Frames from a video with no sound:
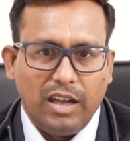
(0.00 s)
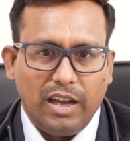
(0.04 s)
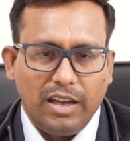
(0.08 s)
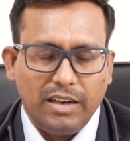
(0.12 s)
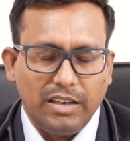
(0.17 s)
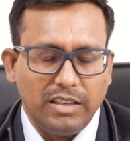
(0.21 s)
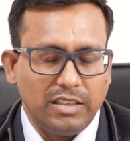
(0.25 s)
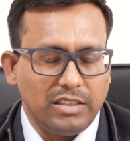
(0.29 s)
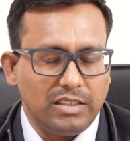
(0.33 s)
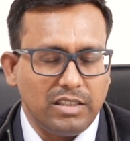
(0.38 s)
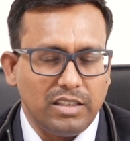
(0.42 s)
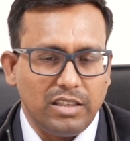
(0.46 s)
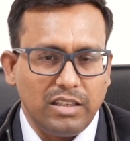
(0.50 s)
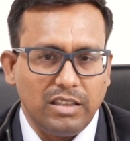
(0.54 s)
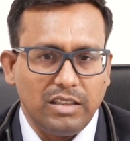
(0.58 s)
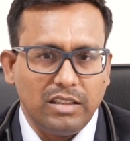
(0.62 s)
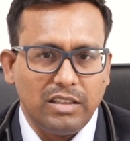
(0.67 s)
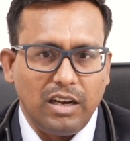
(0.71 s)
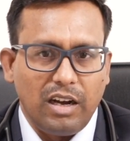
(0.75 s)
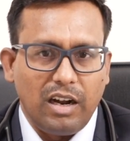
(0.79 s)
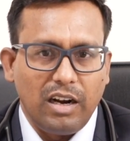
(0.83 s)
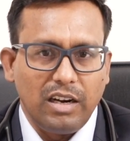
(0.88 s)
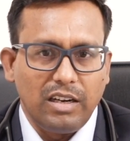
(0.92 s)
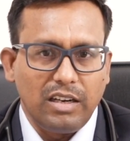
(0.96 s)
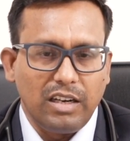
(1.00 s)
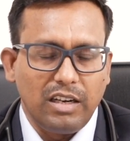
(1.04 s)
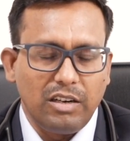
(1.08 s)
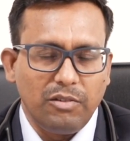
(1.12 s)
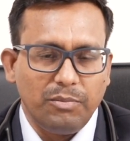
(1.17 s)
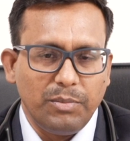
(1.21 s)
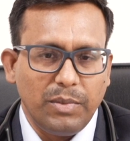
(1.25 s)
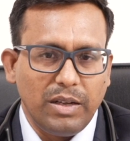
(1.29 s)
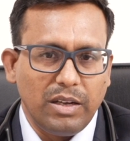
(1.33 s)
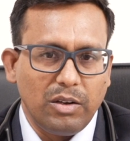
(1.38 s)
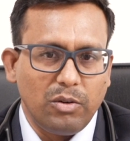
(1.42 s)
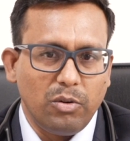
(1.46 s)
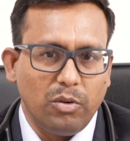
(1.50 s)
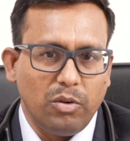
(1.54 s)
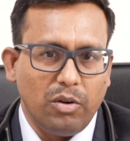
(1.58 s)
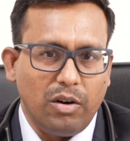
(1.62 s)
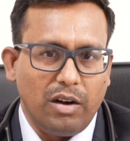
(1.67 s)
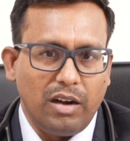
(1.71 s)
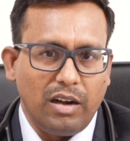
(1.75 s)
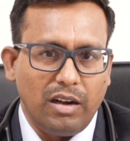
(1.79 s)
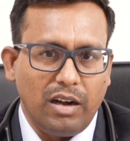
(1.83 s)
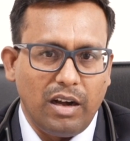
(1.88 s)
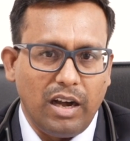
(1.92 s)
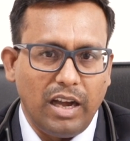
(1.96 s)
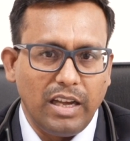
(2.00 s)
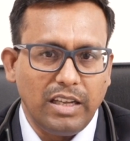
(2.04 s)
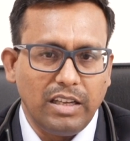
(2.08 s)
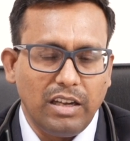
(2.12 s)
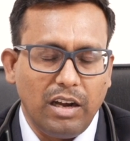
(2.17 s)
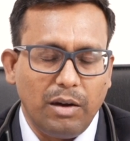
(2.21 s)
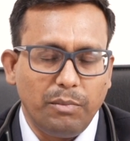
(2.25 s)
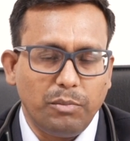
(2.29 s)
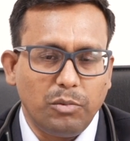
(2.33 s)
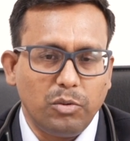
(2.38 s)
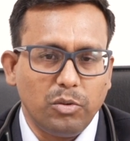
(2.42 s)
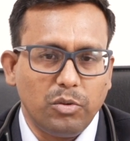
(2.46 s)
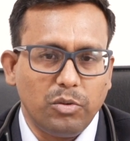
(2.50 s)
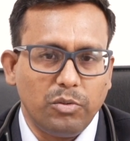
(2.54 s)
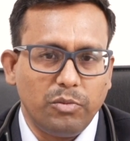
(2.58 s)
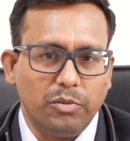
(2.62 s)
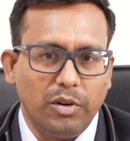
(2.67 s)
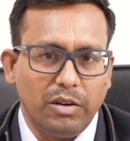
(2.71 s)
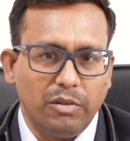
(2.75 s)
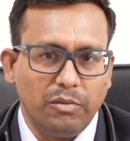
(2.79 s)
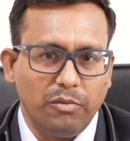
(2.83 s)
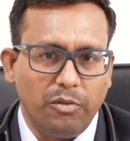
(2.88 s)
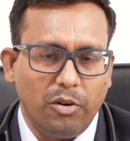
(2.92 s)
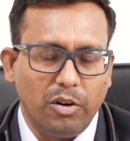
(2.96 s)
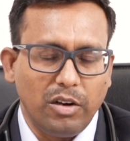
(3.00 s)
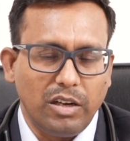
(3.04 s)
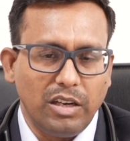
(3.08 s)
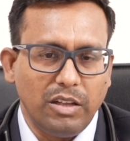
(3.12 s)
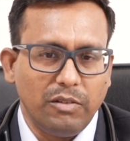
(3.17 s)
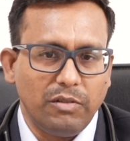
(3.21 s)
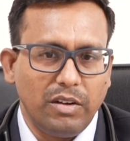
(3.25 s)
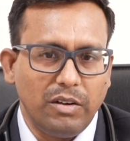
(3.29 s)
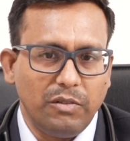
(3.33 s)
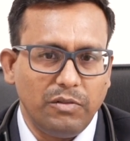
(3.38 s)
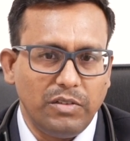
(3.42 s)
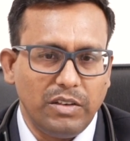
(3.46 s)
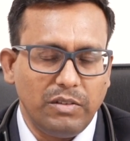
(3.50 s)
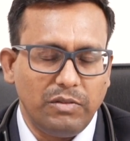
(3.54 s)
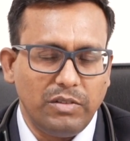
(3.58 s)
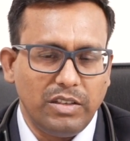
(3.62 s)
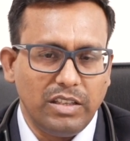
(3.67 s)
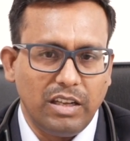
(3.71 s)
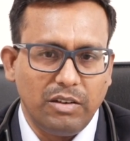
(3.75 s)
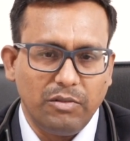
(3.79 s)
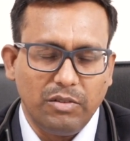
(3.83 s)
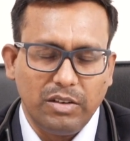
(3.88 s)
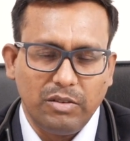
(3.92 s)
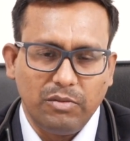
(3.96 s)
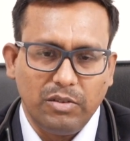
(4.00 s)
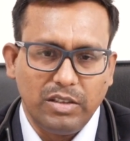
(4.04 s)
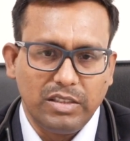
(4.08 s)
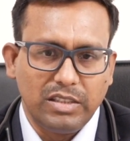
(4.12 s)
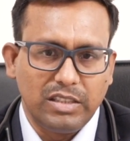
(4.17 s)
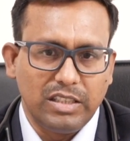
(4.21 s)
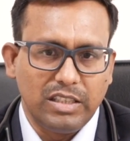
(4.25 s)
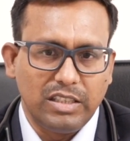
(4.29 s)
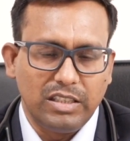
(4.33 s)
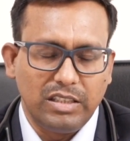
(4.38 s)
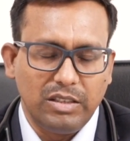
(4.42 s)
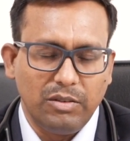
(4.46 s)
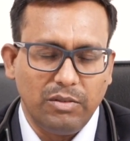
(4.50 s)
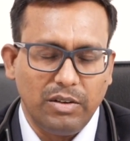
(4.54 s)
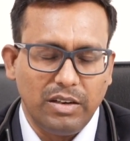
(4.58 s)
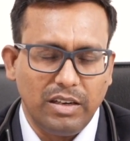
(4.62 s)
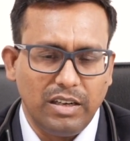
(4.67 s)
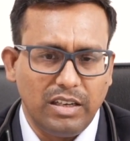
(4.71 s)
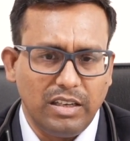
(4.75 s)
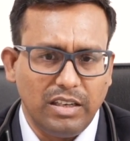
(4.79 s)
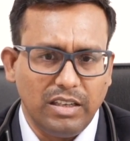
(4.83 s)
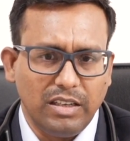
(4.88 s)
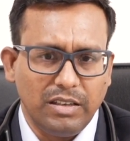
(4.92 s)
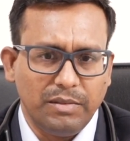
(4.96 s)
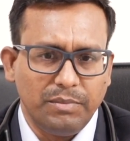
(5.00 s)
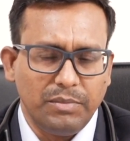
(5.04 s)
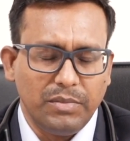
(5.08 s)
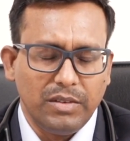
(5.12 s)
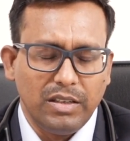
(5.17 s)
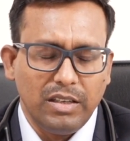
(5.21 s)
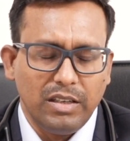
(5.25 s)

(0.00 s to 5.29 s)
energy, the heart rate may go high up to 140, 150 and even 160, 180,